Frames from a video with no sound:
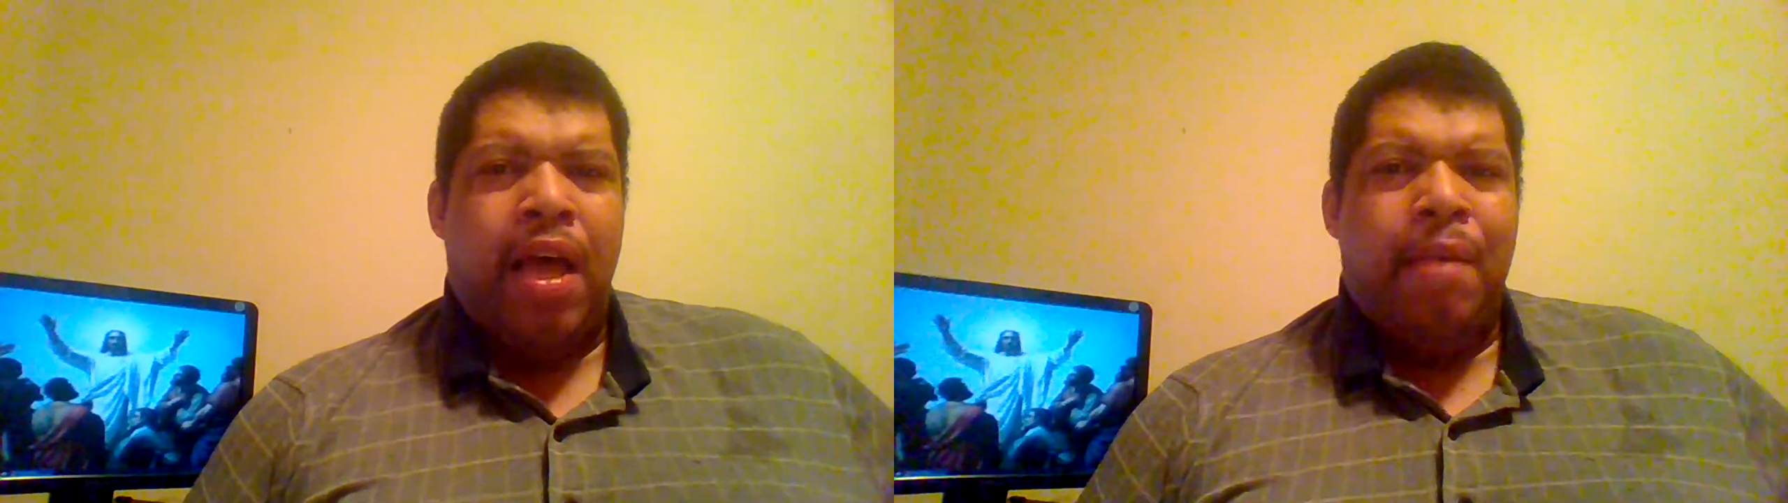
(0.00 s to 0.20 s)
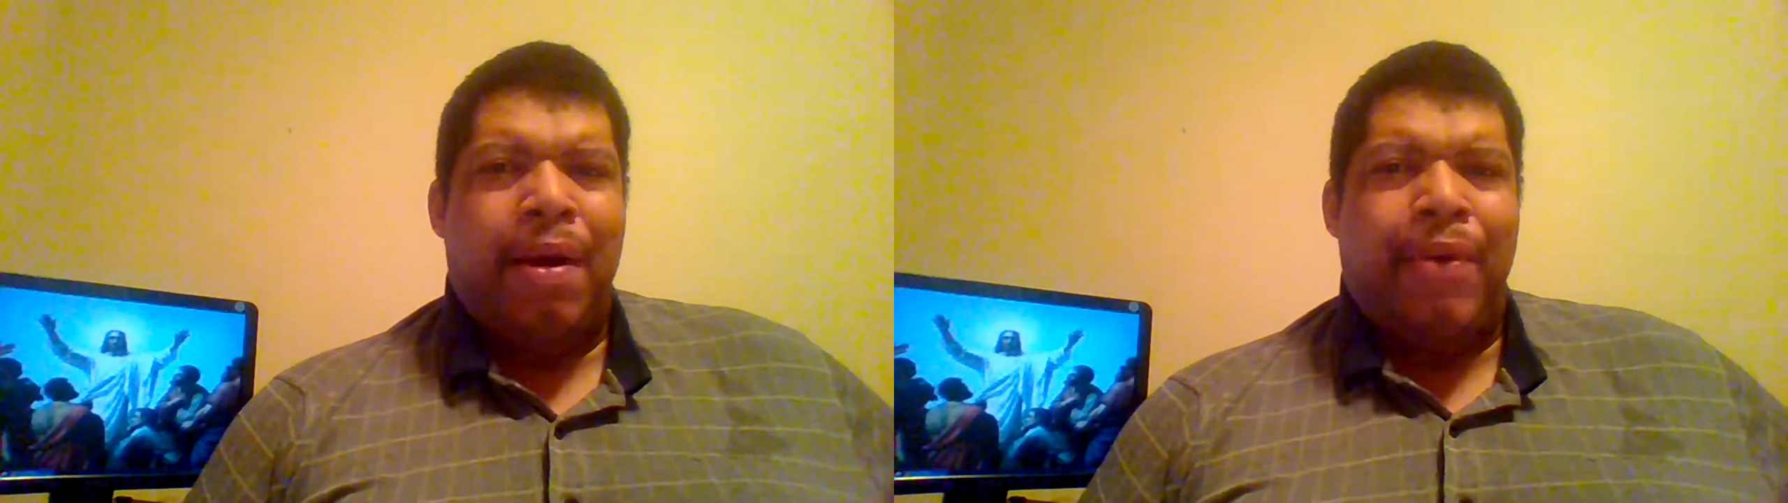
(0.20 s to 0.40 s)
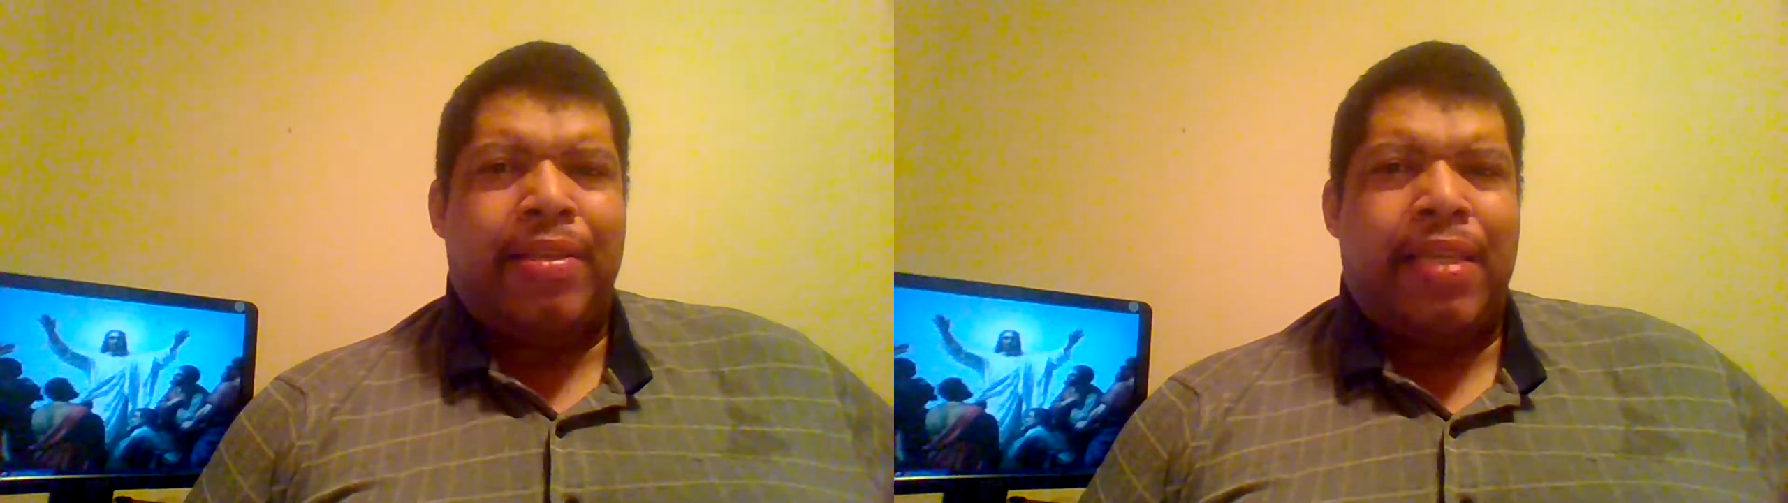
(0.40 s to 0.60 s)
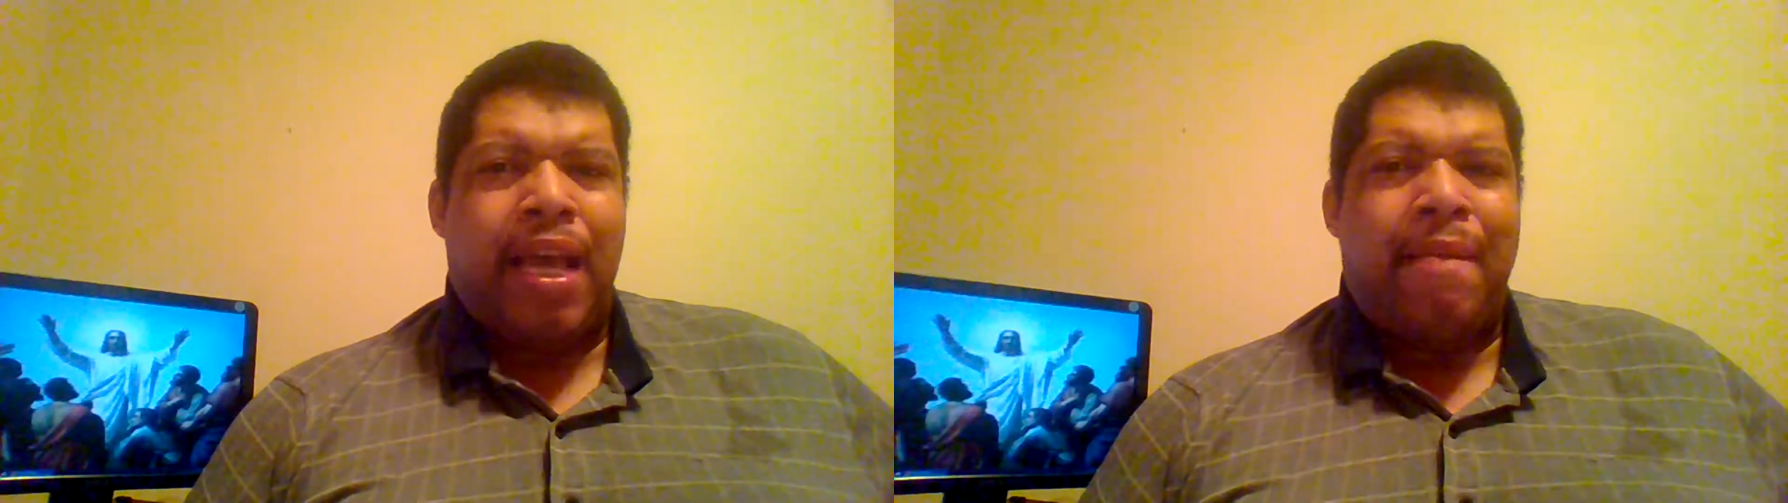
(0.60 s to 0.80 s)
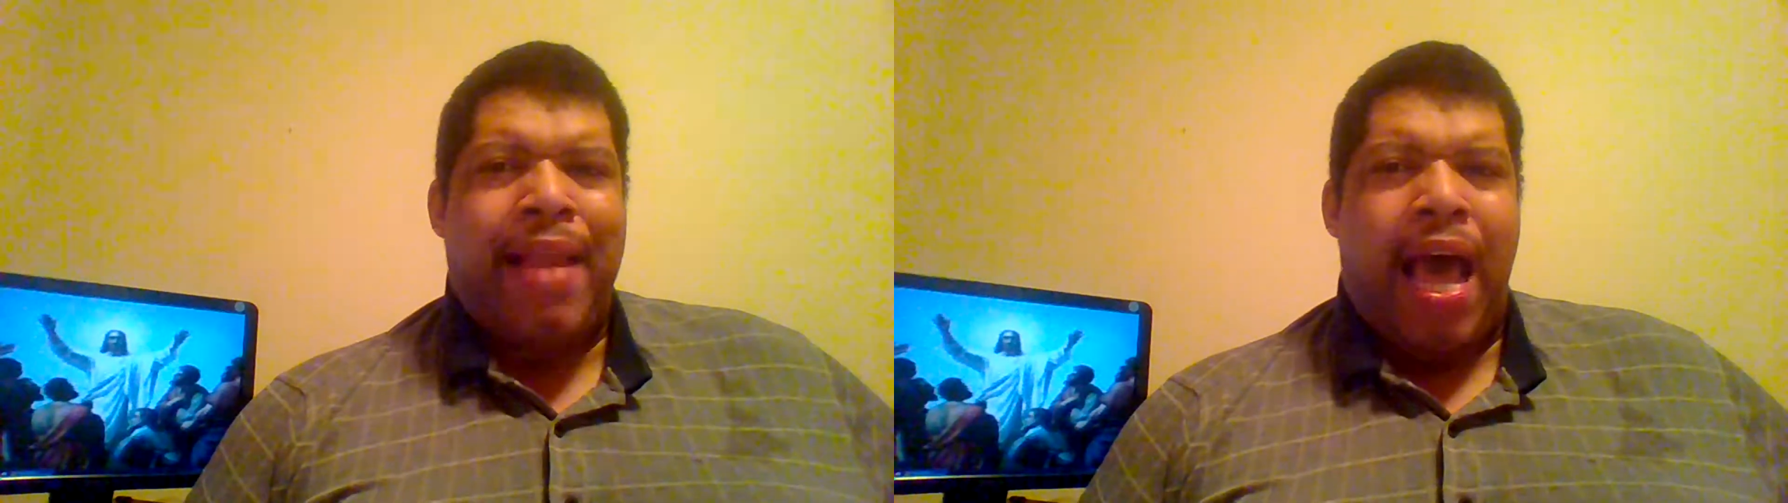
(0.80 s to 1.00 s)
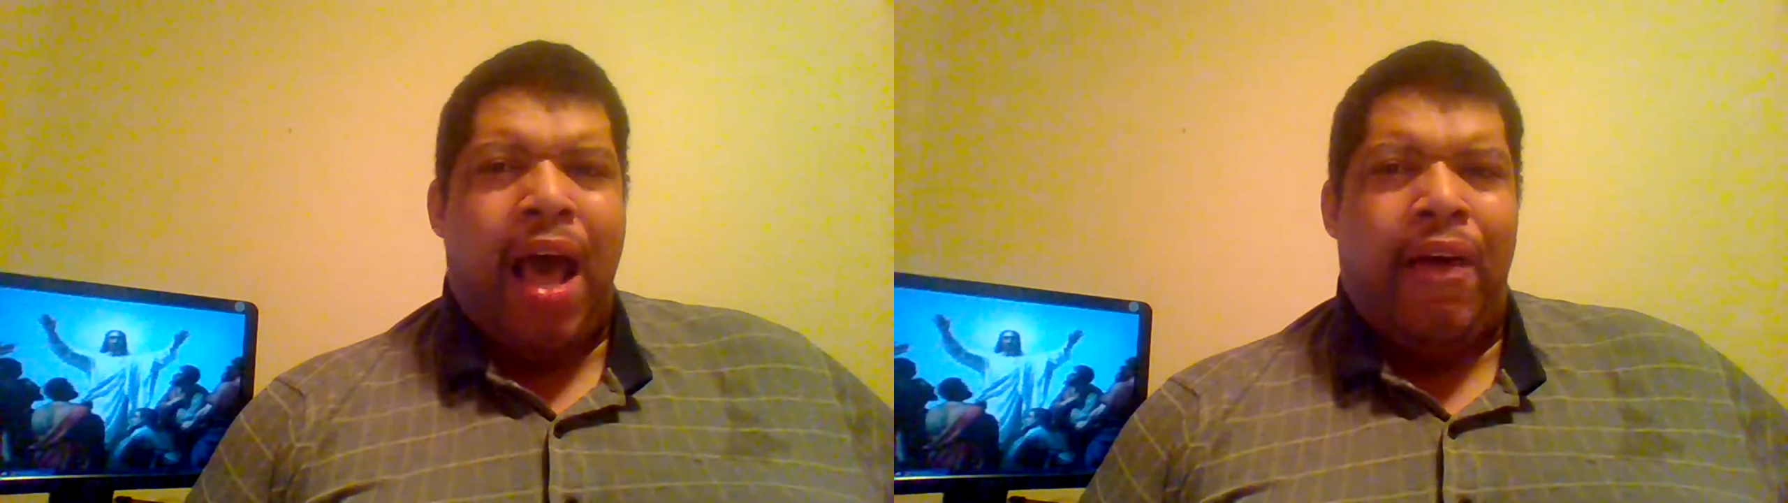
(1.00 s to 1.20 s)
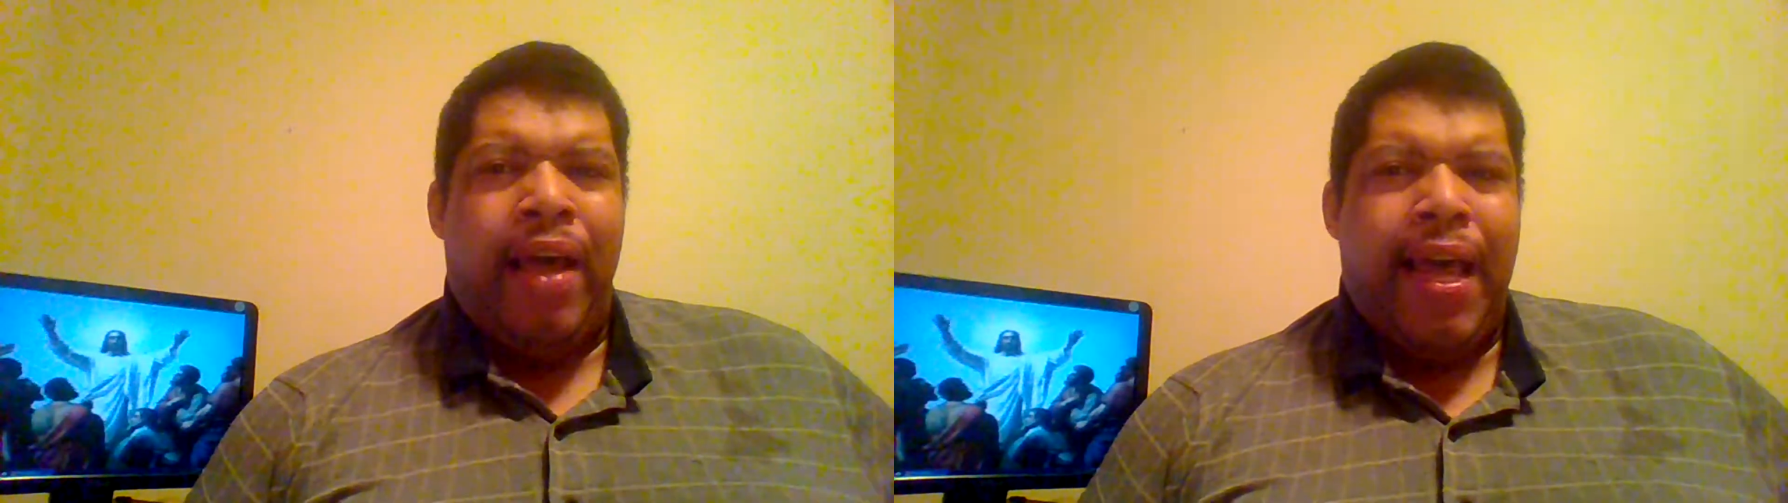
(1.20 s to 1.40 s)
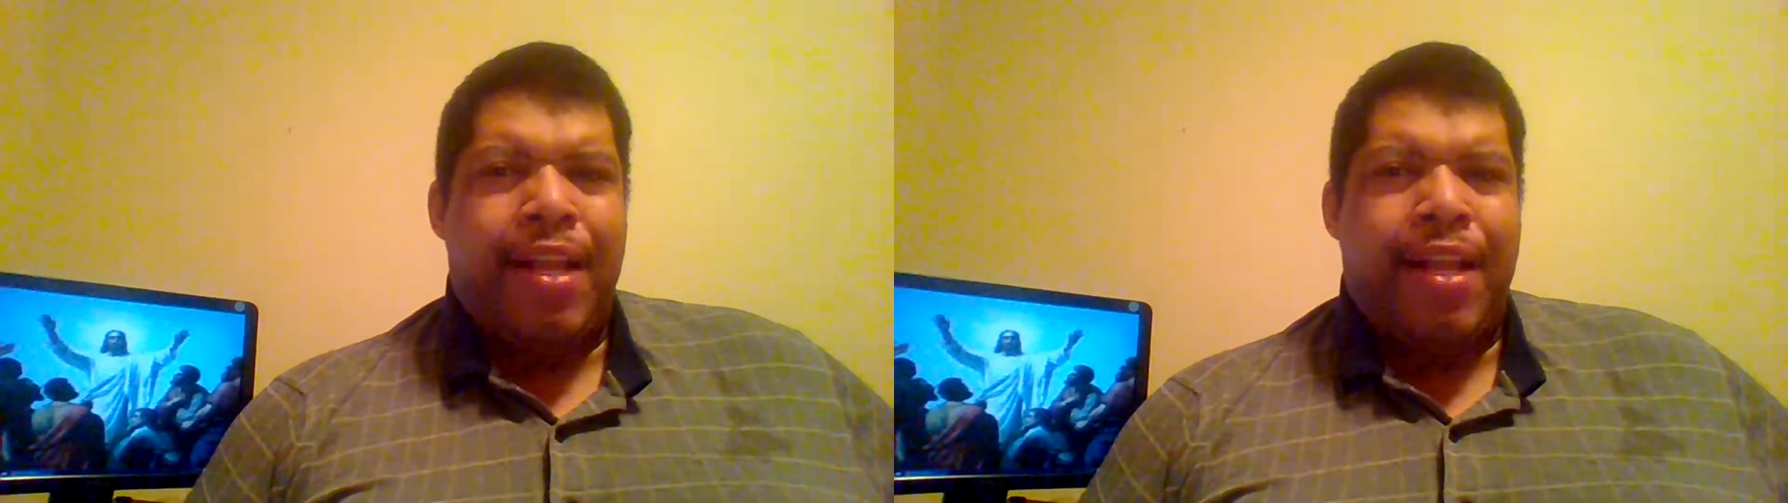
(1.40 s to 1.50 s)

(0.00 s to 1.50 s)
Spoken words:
but we see him now in